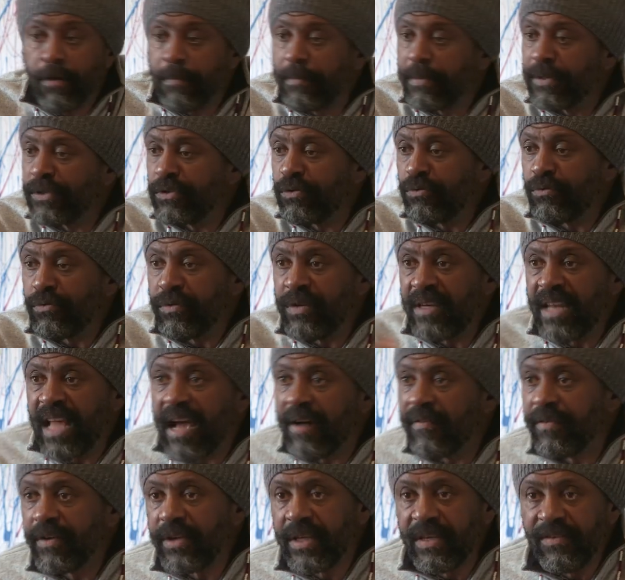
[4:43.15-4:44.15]
but you
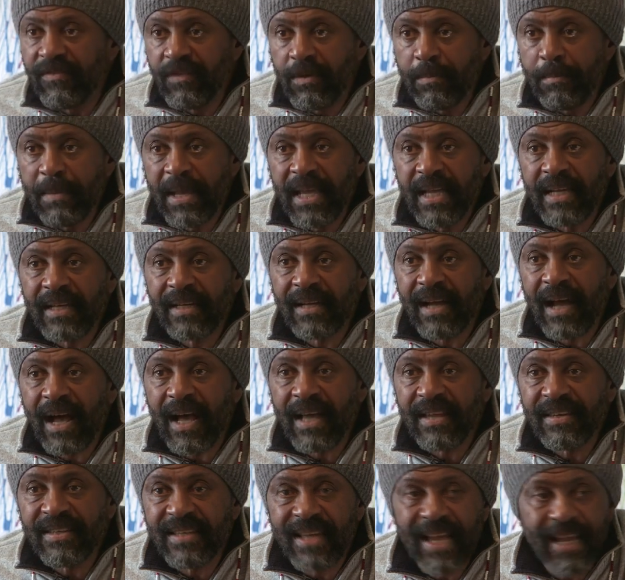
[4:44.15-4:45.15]
never even made
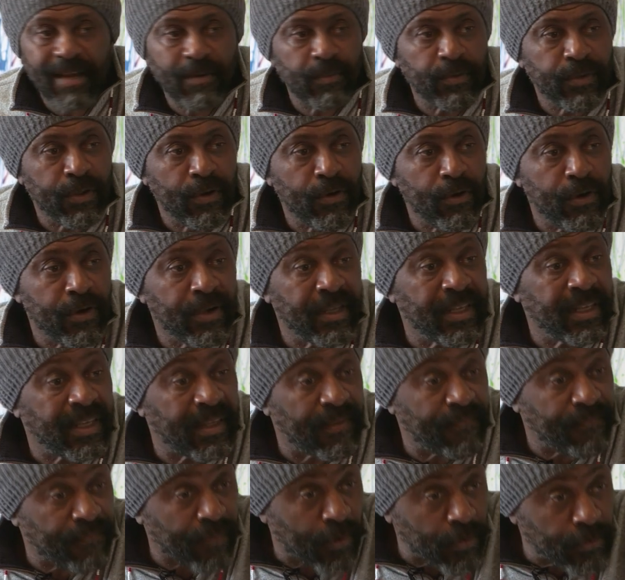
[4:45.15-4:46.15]
contact with her in
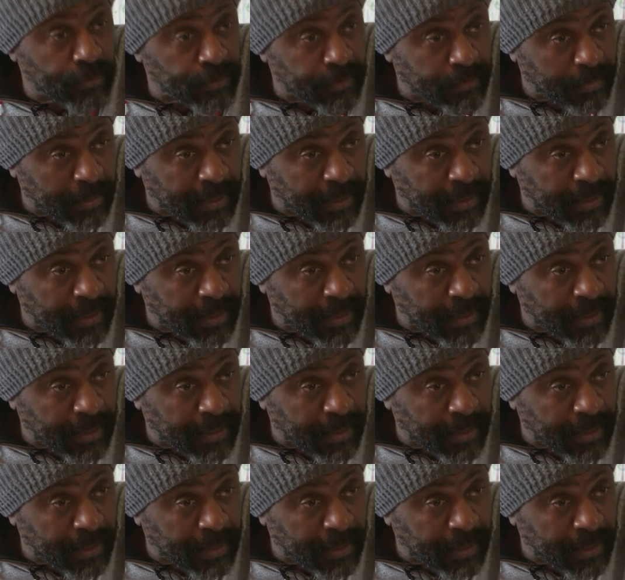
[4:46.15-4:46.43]
the first